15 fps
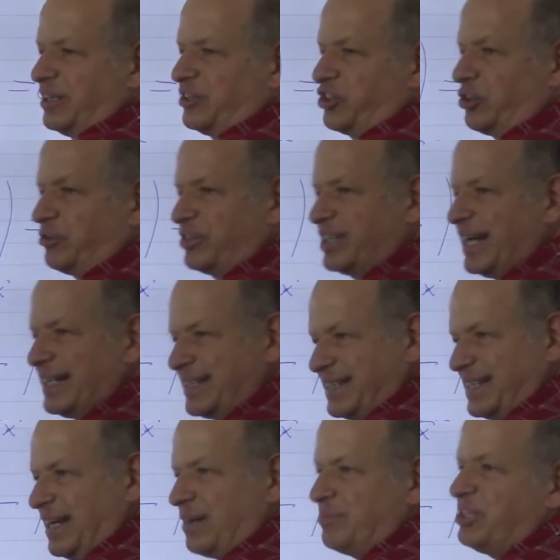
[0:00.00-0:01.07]
so that
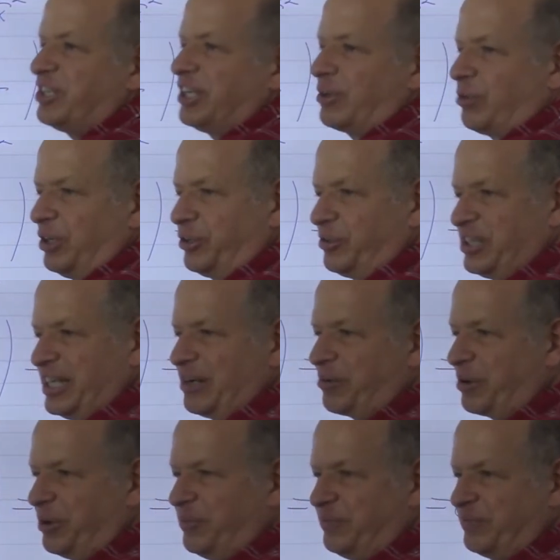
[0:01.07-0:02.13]
sum is equal to
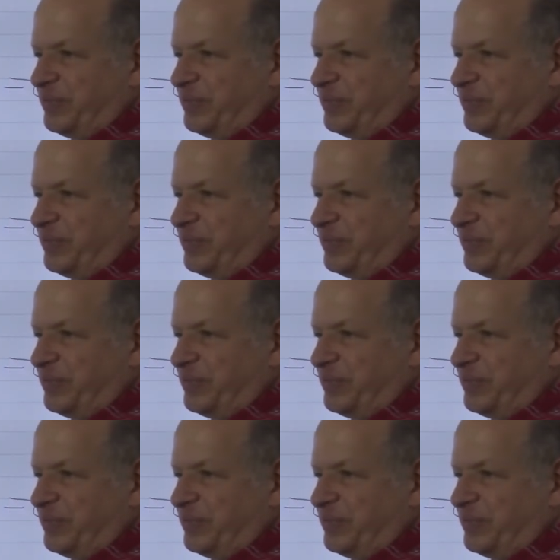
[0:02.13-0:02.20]
0.